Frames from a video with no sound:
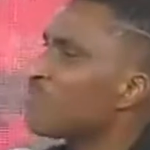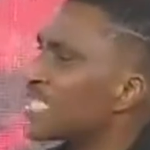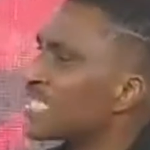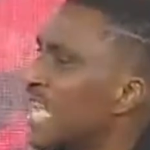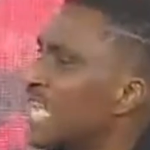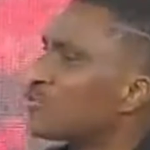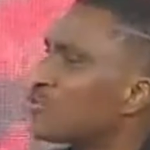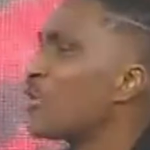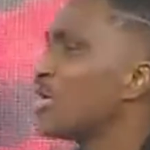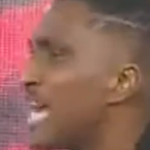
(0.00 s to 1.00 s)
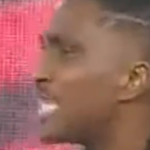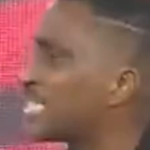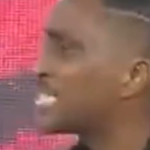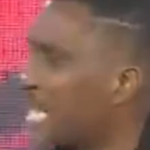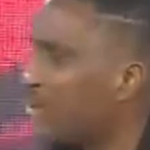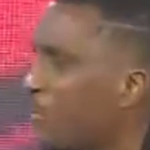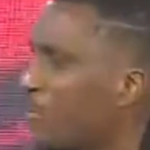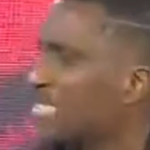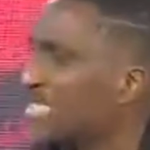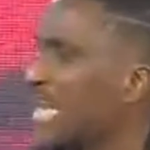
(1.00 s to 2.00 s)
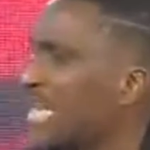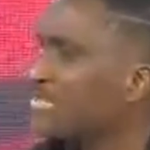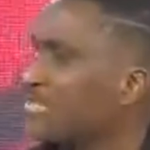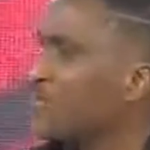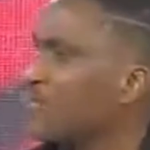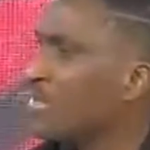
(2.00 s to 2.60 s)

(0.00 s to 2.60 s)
percent to ninety-seven percent